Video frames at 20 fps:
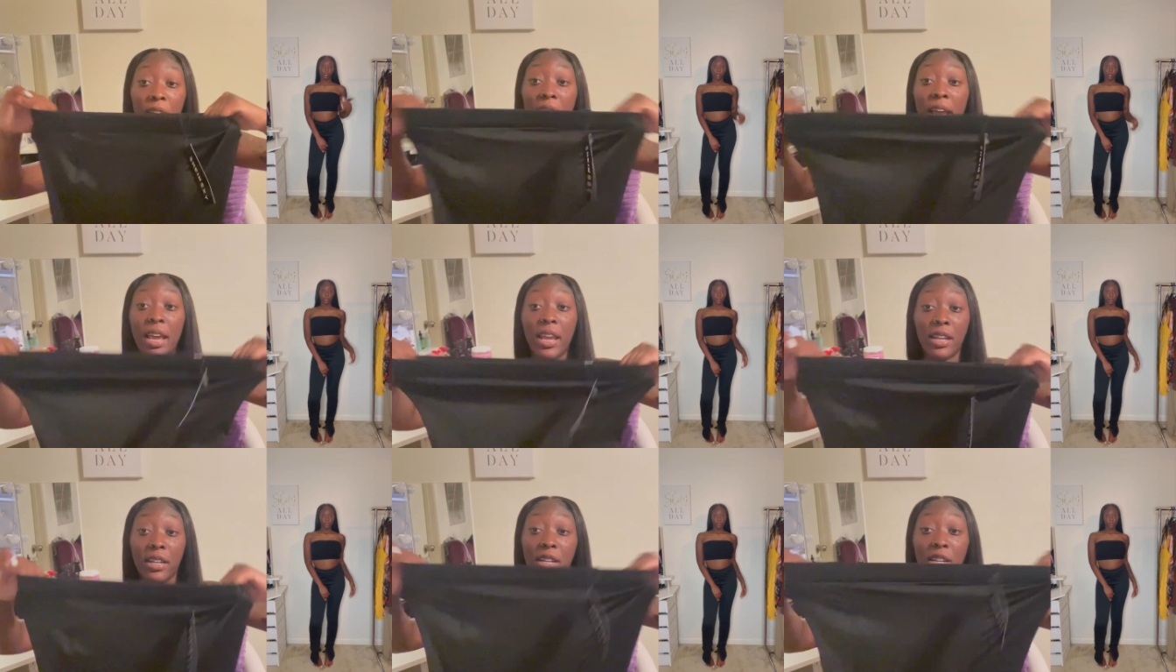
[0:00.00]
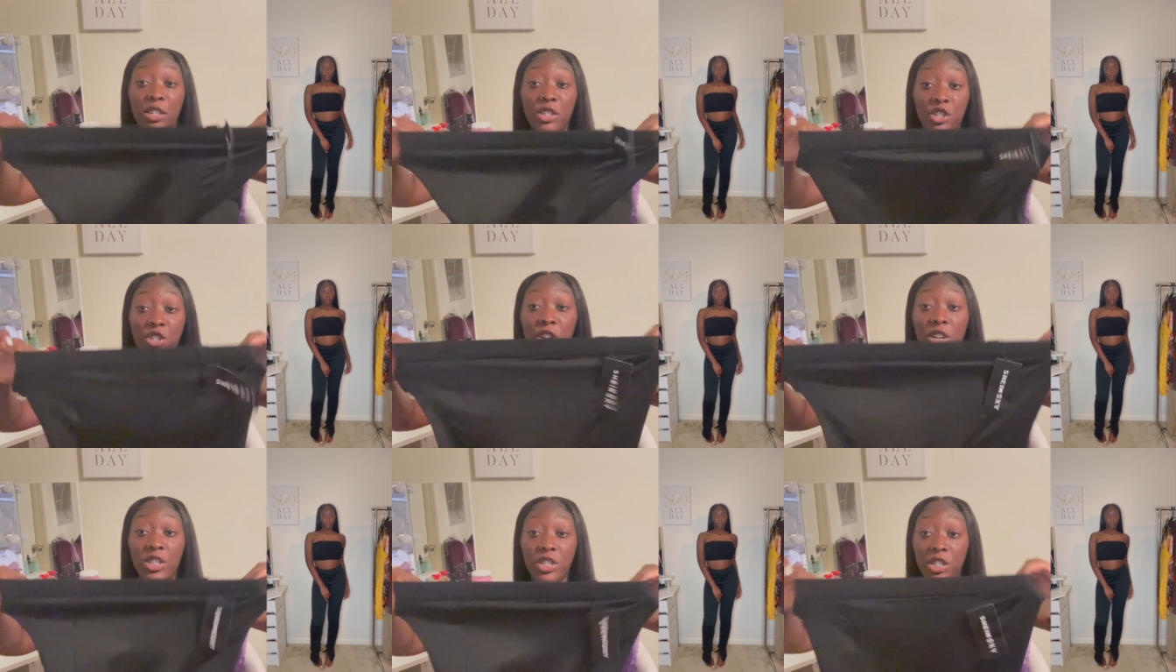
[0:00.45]
and they're
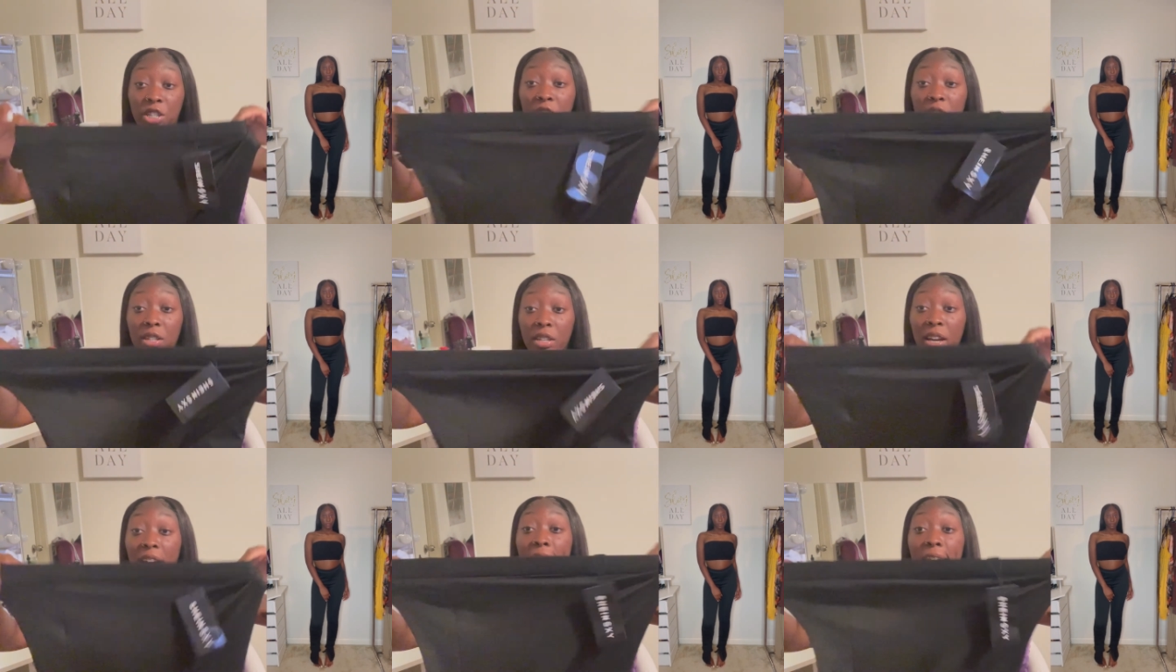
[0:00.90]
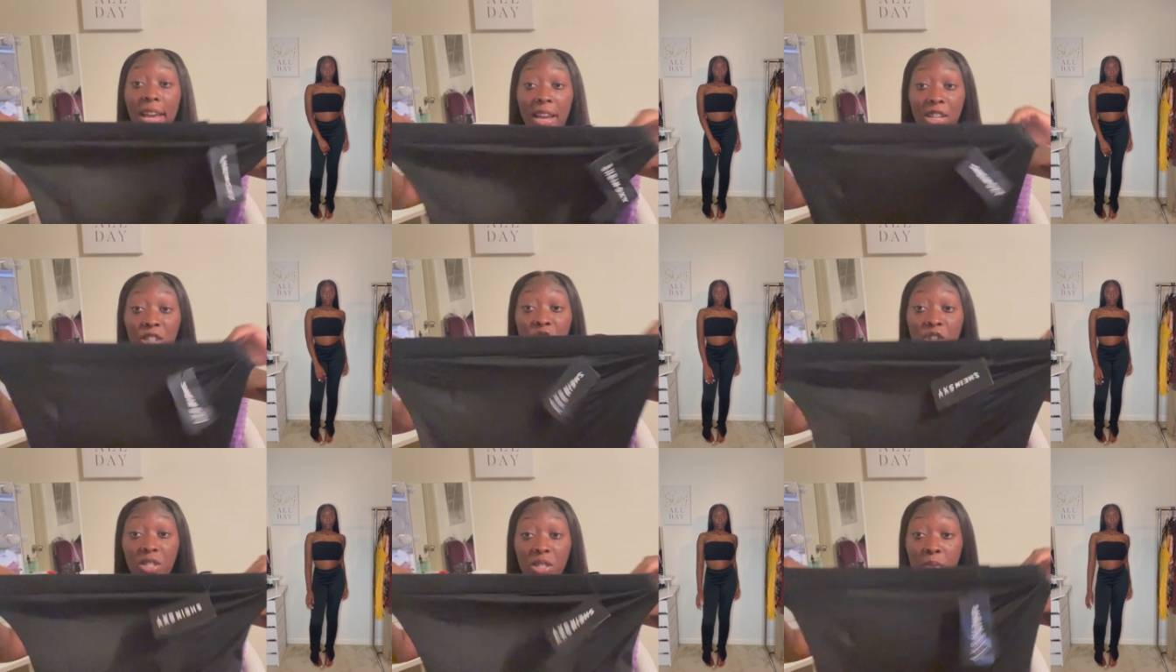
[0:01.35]
stretchy. Like
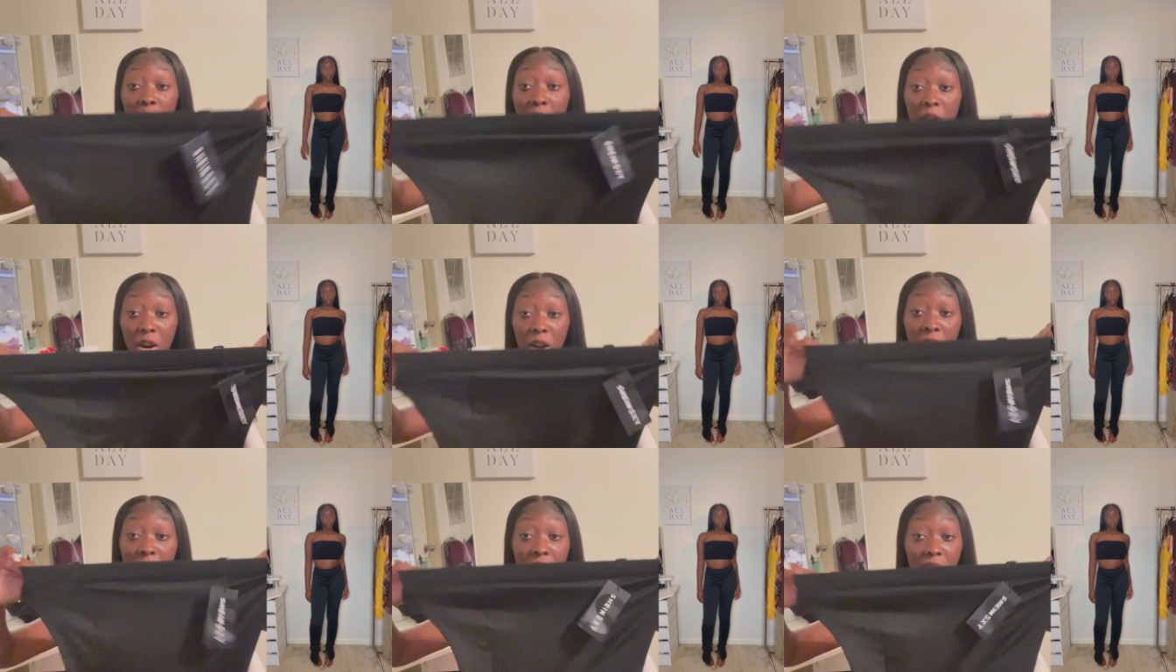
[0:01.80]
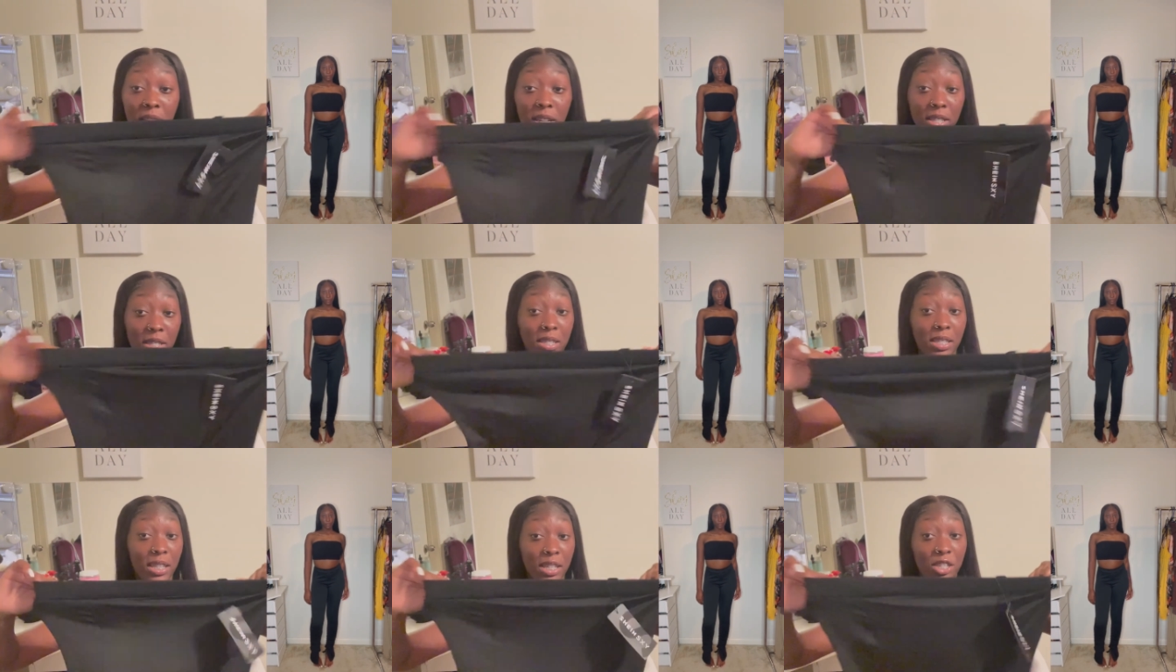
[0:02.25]
extra small, and
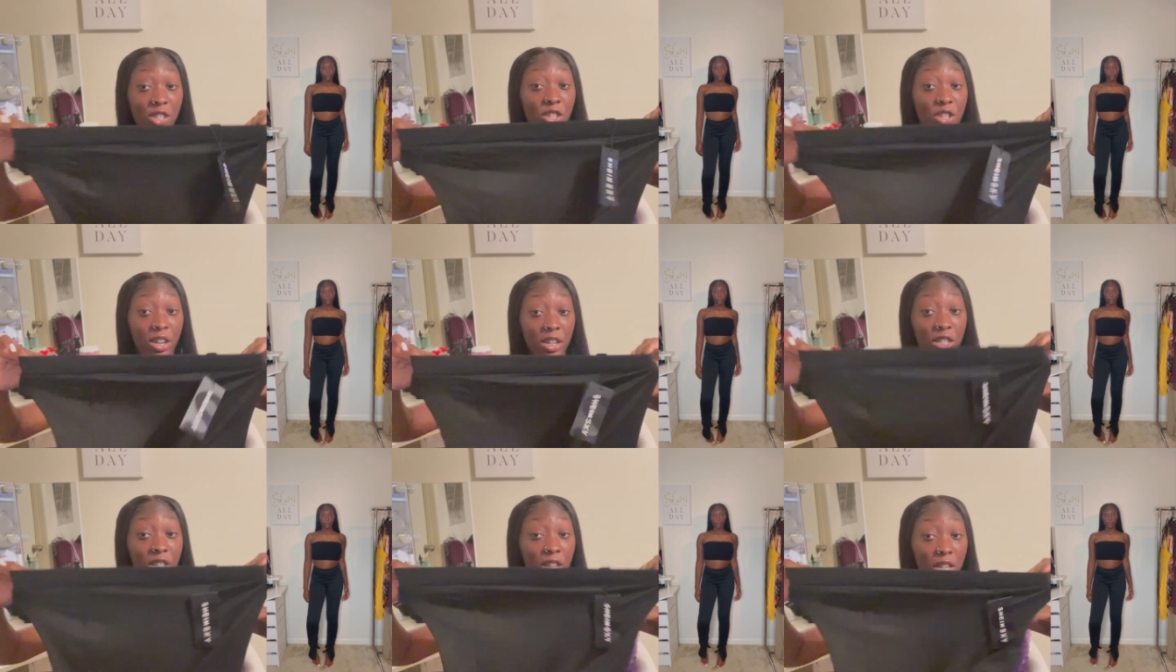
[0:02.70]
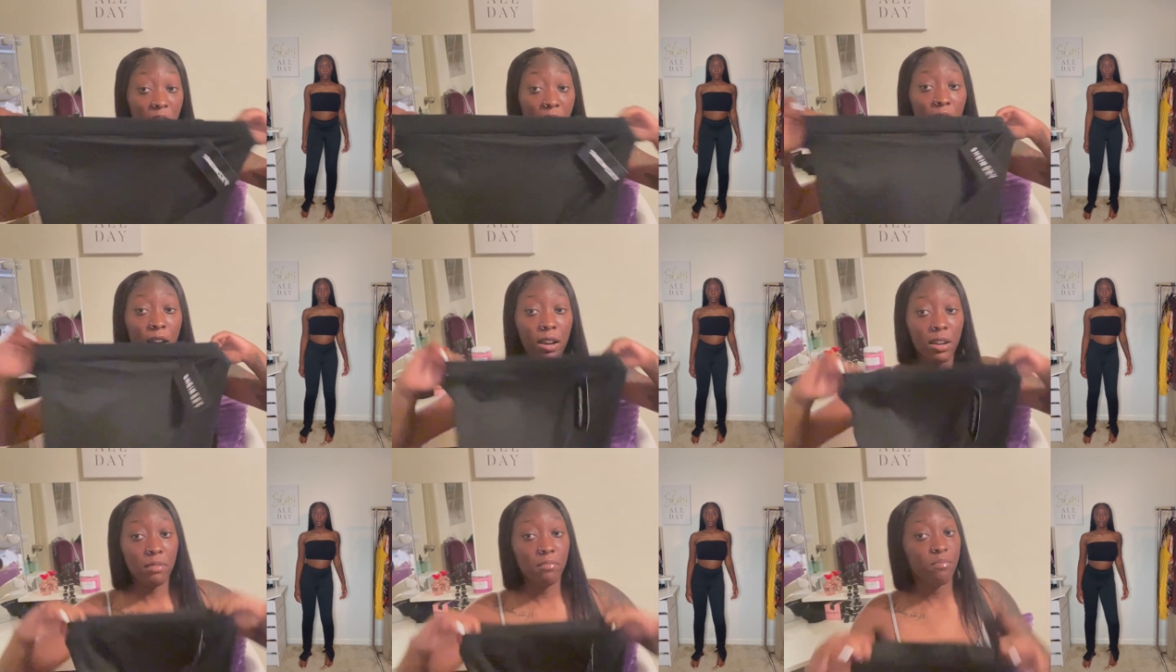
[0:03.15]
it's this stretchy,
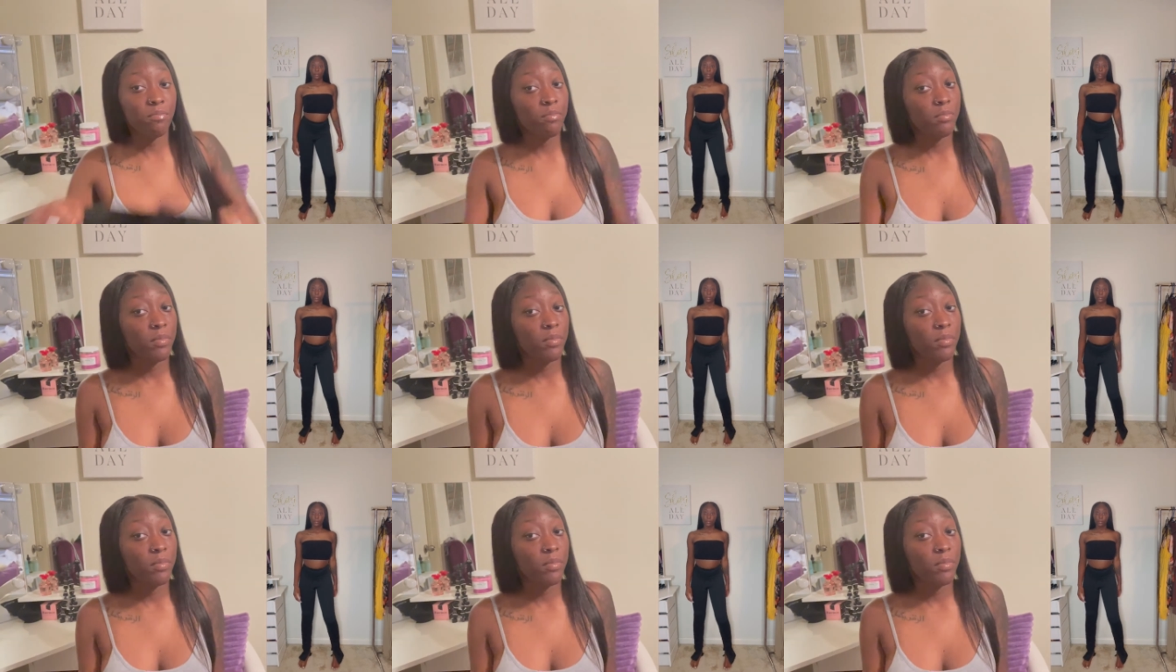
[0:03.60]
y'all.